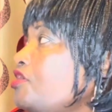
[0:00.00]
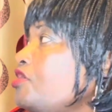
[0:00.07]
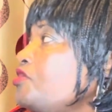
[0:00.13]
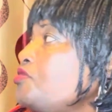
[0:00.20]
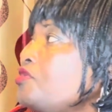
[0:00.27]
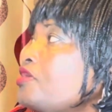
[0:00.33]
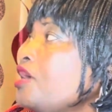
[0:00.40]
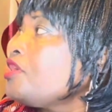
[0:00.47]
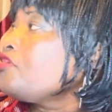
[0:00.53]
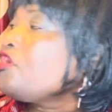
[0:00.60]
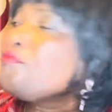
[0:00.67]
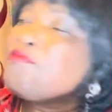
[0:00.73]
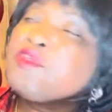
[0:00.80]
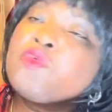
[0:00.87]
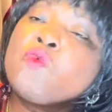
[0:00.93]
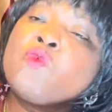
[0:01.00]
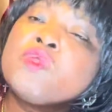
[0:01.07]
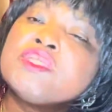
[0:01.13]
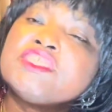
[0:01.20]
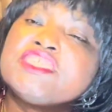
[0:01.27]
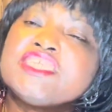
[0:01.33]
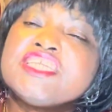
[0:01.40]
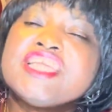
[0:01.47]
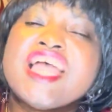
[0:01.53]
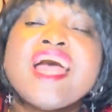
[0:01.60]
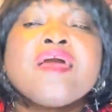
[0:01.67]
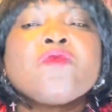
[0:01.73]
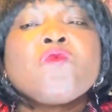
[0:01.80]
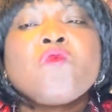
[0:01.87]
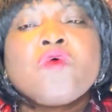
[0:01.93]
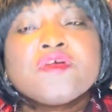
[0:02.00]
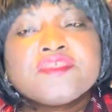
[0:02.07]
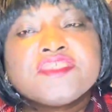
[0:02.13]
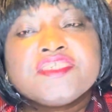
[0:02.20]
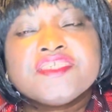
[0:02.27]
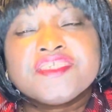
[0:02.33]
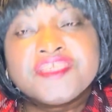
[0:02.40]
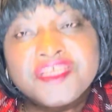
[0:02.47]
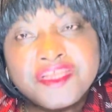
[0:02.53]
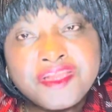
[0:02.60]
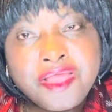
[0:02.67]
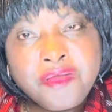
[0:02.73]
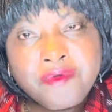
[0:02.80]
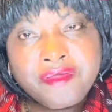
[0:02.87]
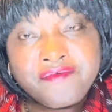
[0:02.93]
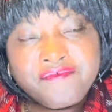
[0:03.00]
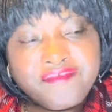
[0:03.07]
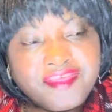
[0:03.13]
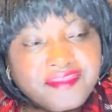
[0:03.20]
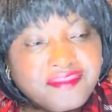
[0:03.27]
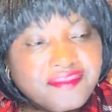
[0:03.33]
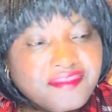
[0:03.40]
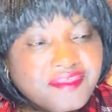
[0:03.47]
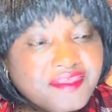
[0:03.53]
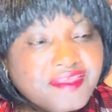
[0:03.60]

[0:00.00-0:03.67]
You cannot be wishy and washy in our faith.